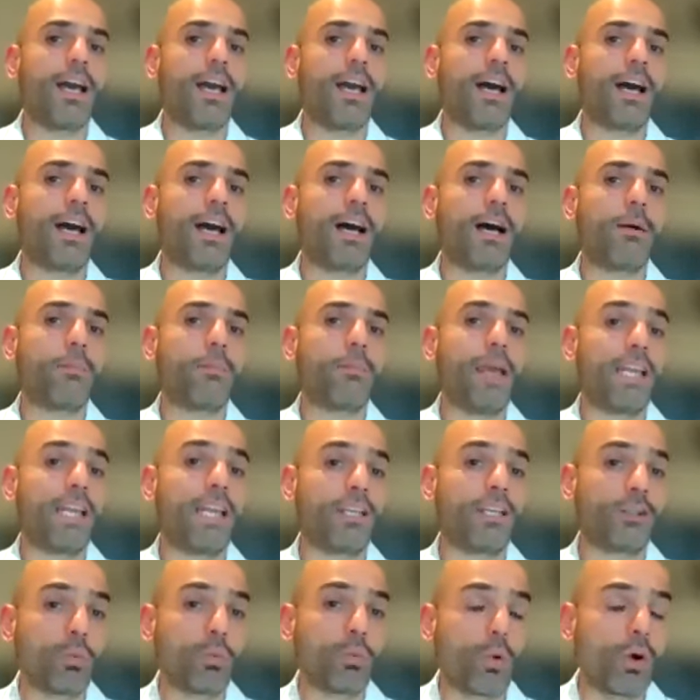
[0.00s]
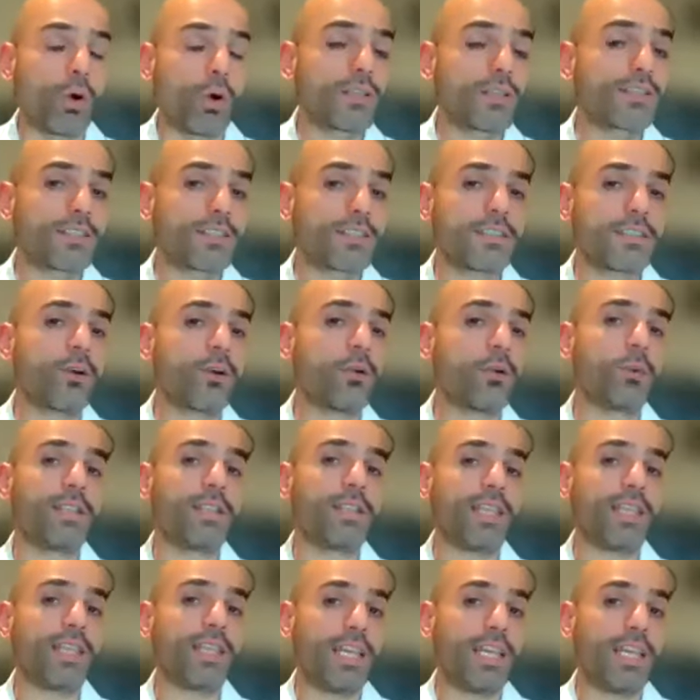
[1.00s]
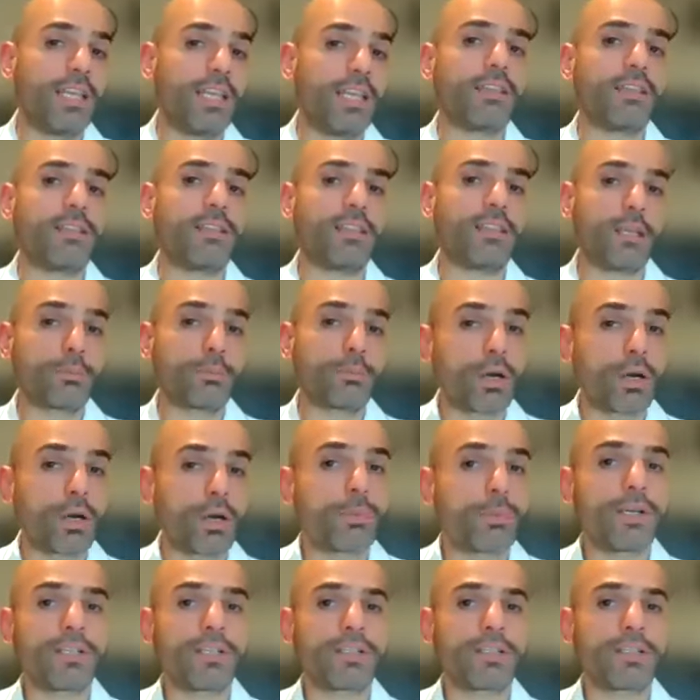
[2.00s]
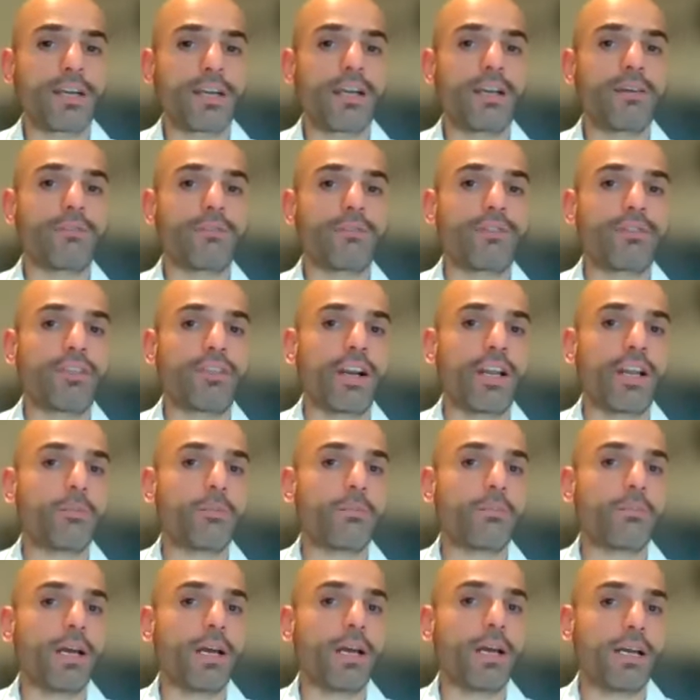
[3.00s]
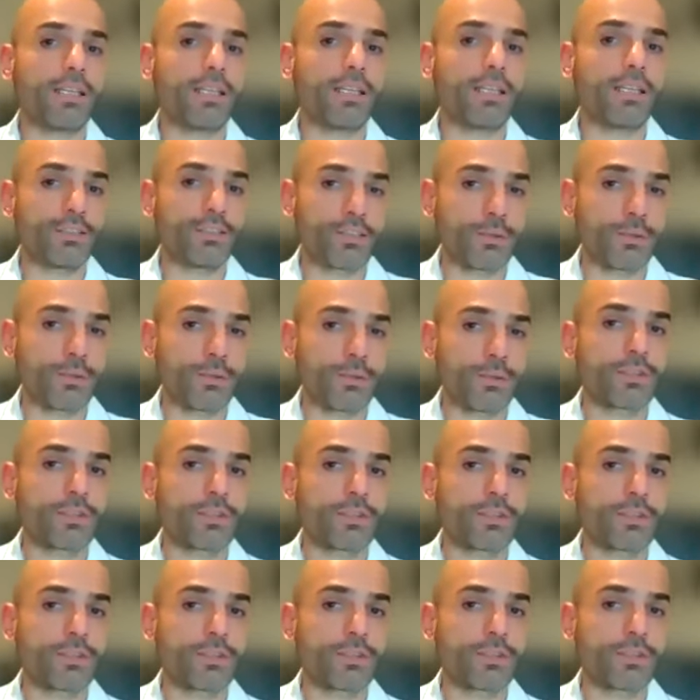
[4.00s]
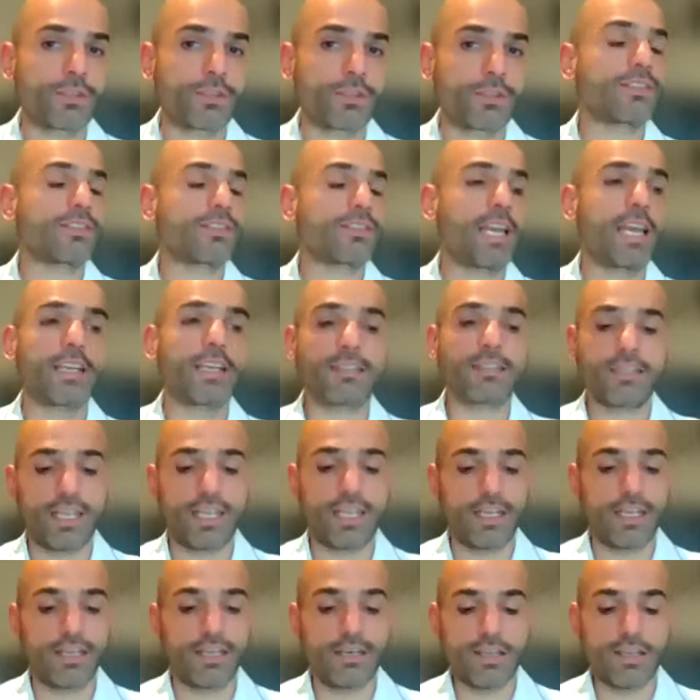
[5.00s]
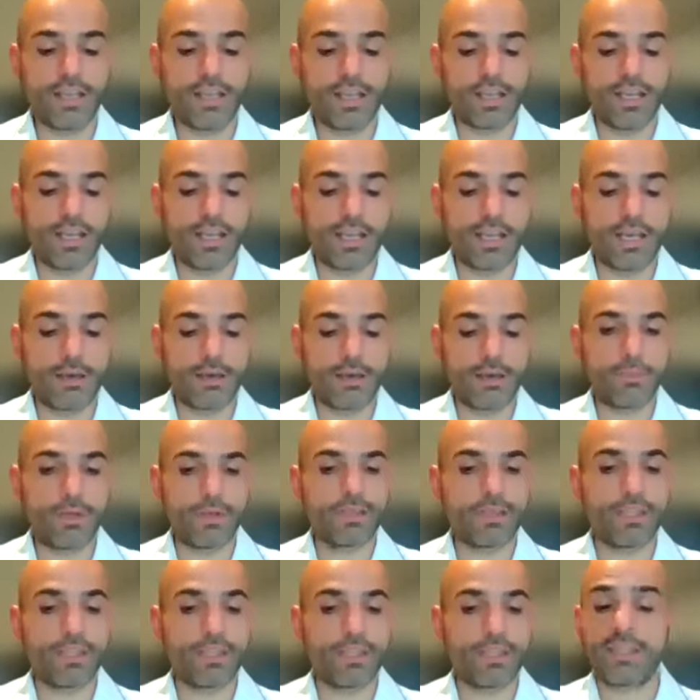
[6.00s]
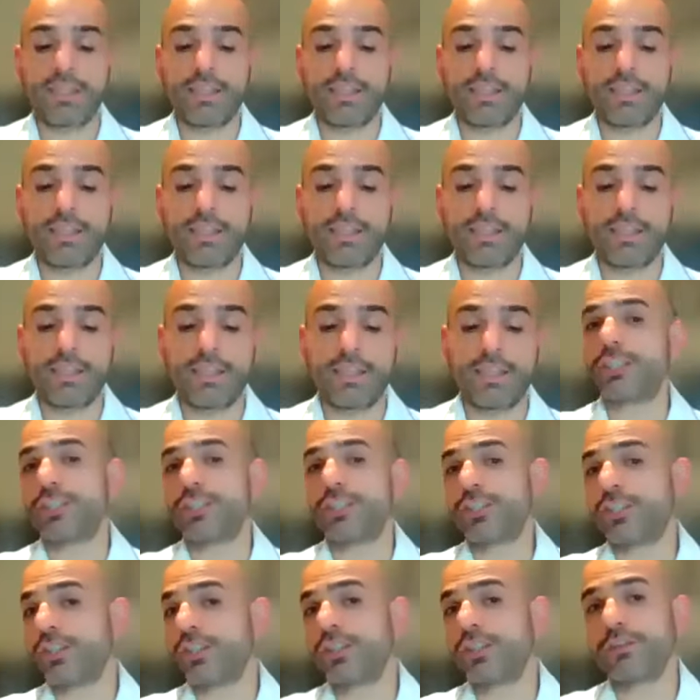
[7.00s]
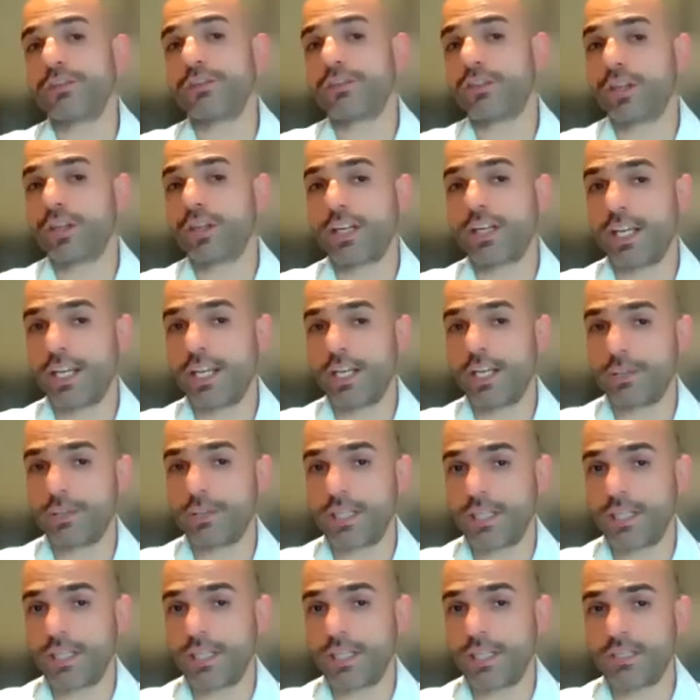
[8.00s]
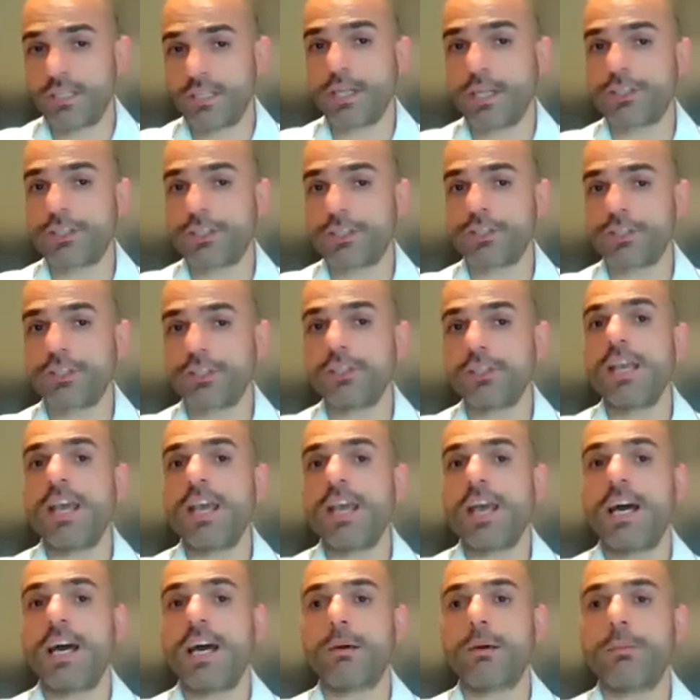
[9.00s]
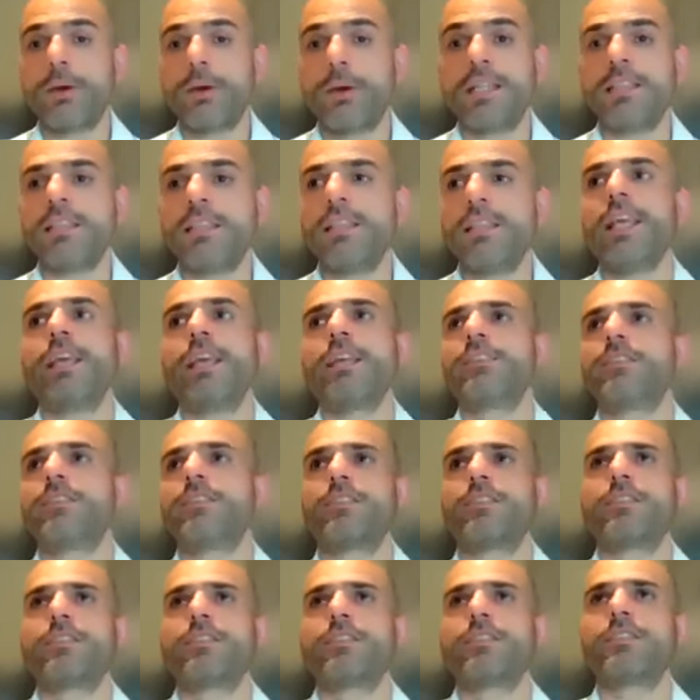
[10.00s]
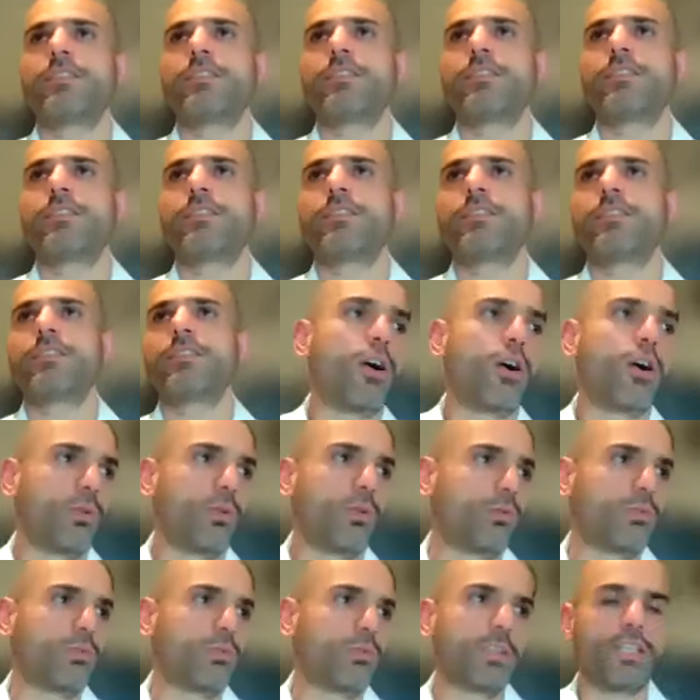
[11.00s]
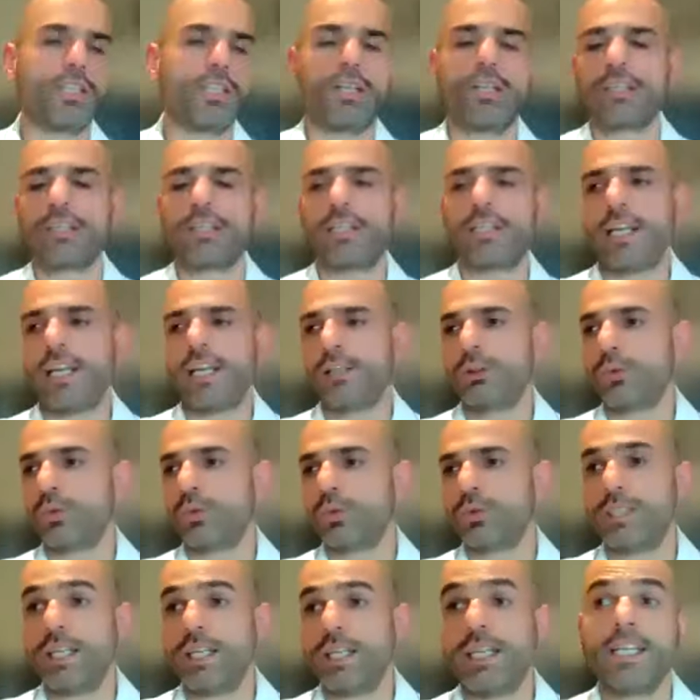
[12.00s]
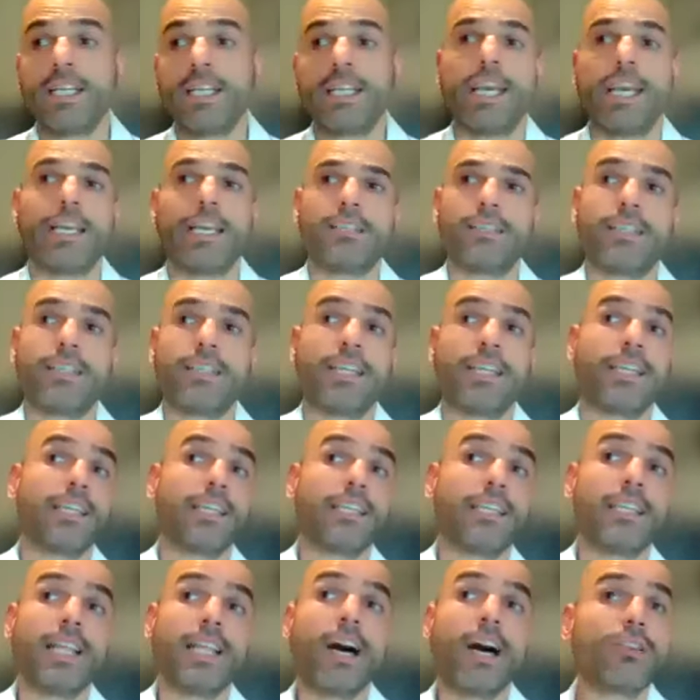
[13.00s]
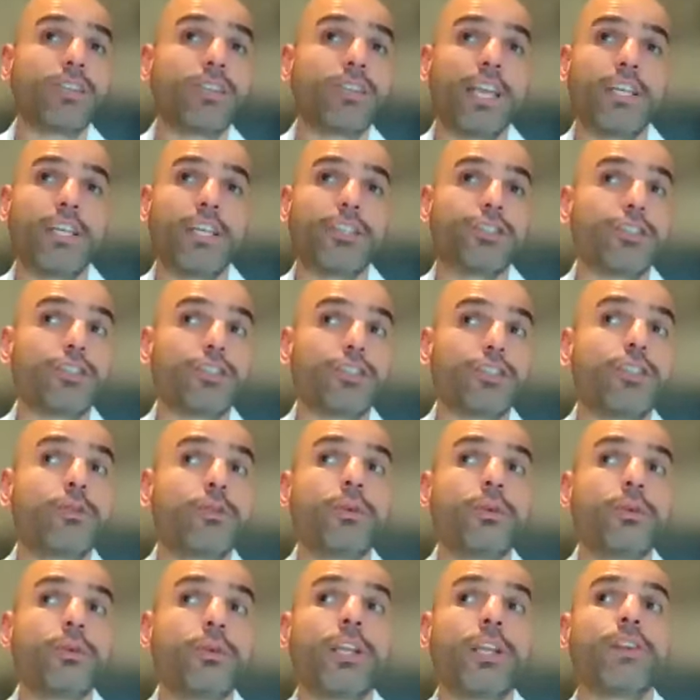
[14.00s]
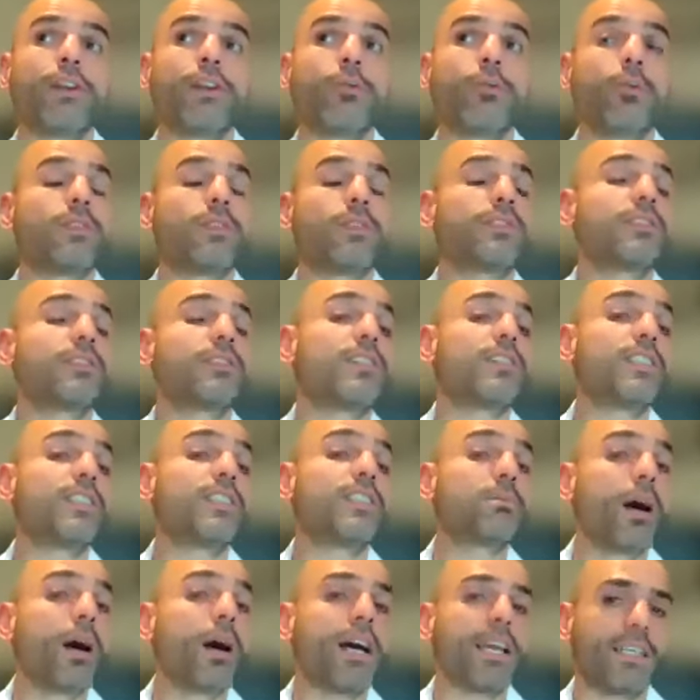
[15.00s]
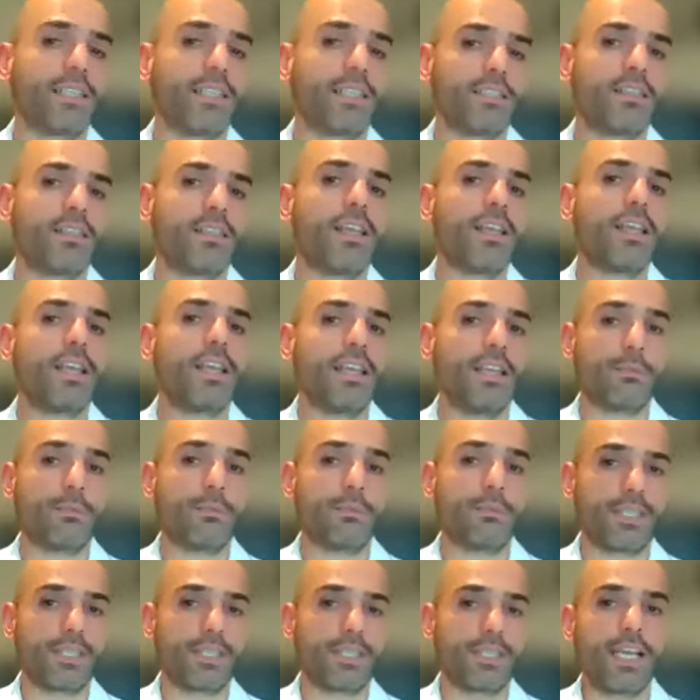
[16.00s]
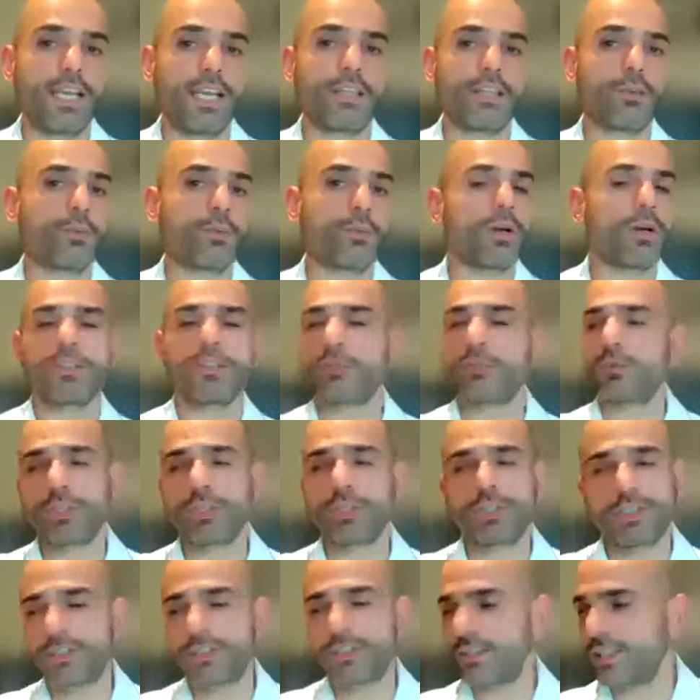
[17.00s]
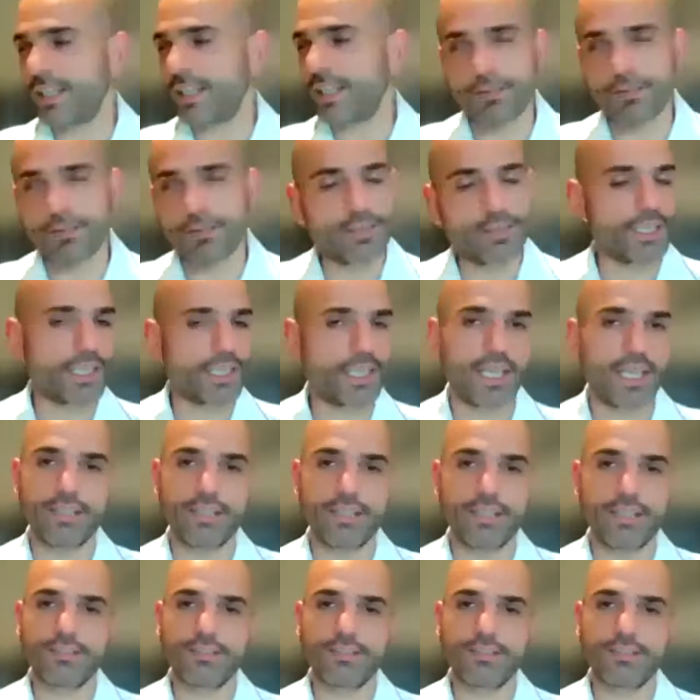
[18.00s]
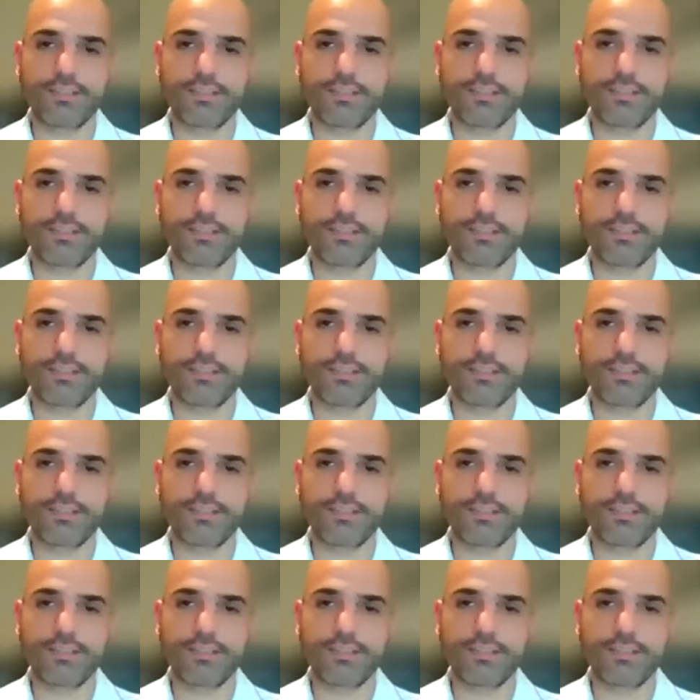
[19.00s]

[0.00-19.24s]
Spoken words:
and it was still within the appropriate time frame in terms of the Rental Housing Act, then an agent actually shouldn't have gone ahead with that inspection unless somehow, you know, the landlord delegated and allowed the agent to do whatever he wants despite him saying otherwise, which is never the case.